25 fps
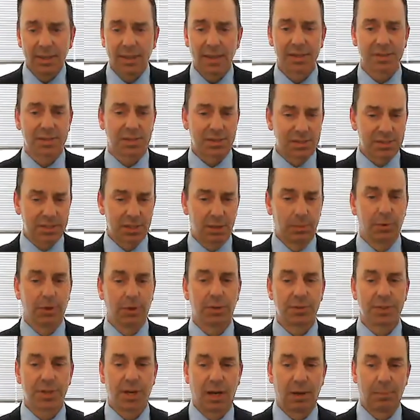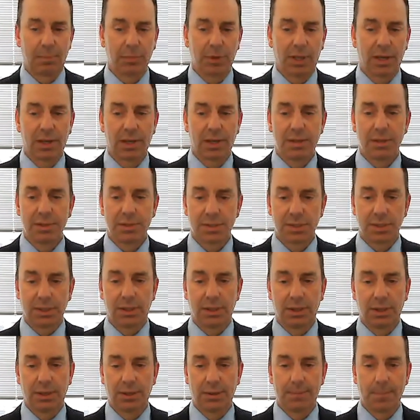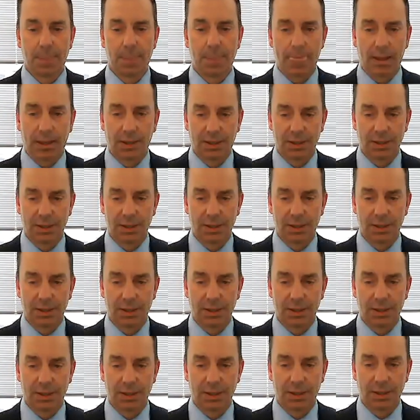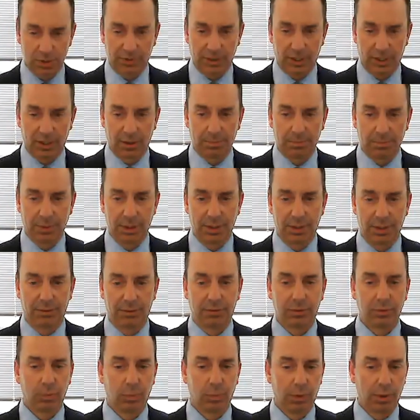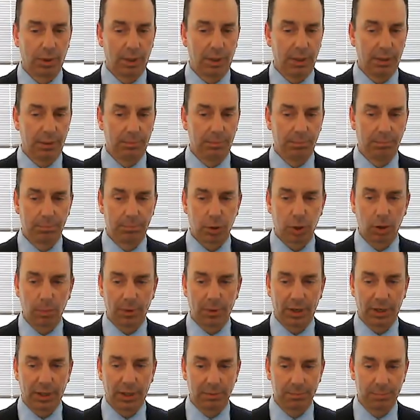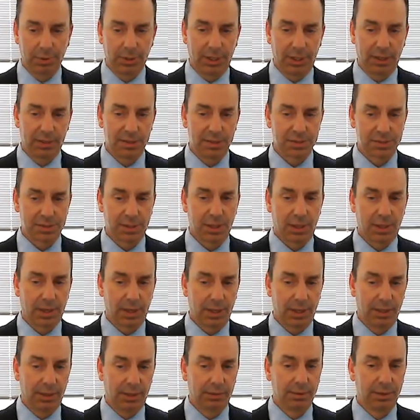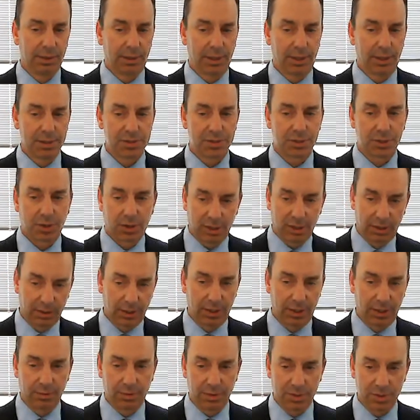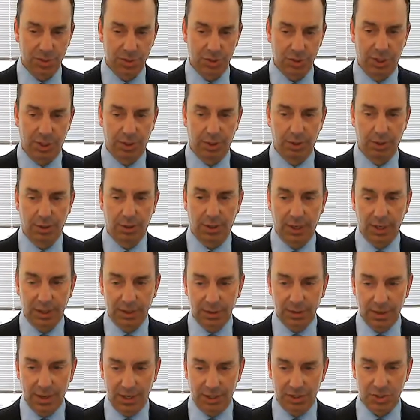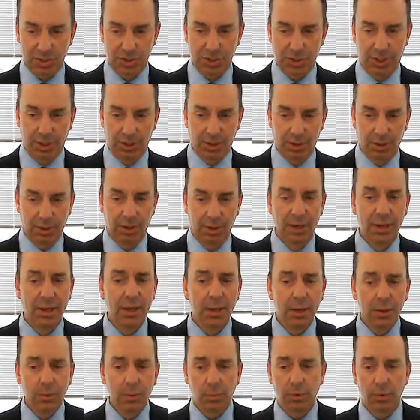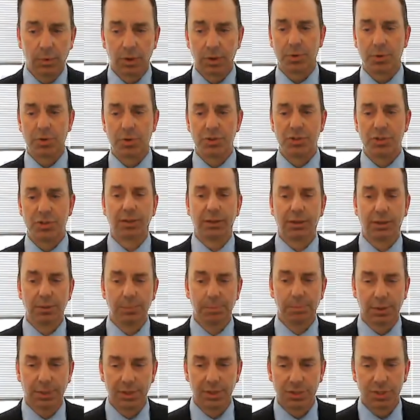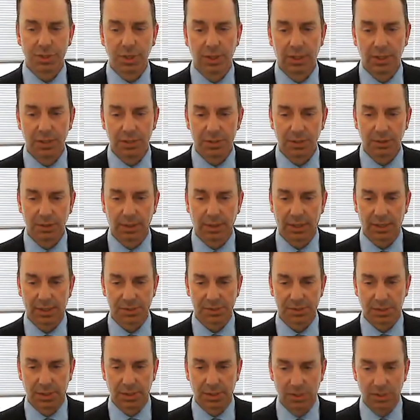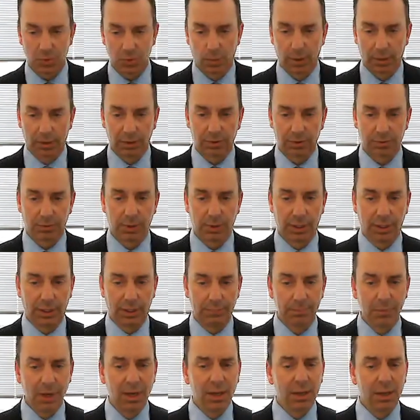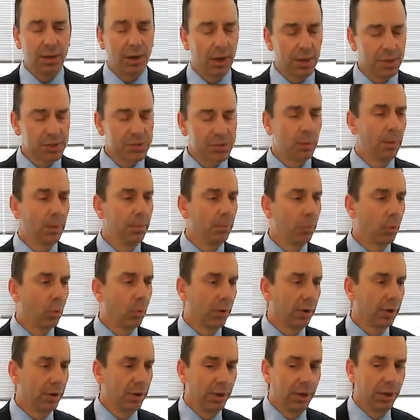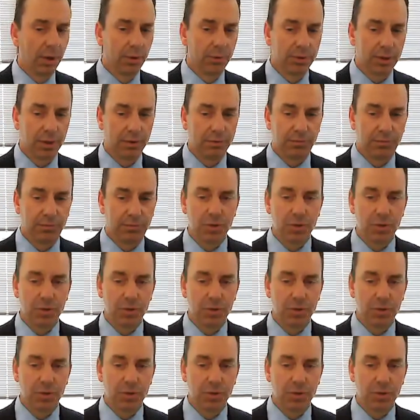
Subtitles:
That is a similar timeline to resort development. We're in permitting and plant design starting later this year and into next year, with a projected completion in 2023. Also important to note that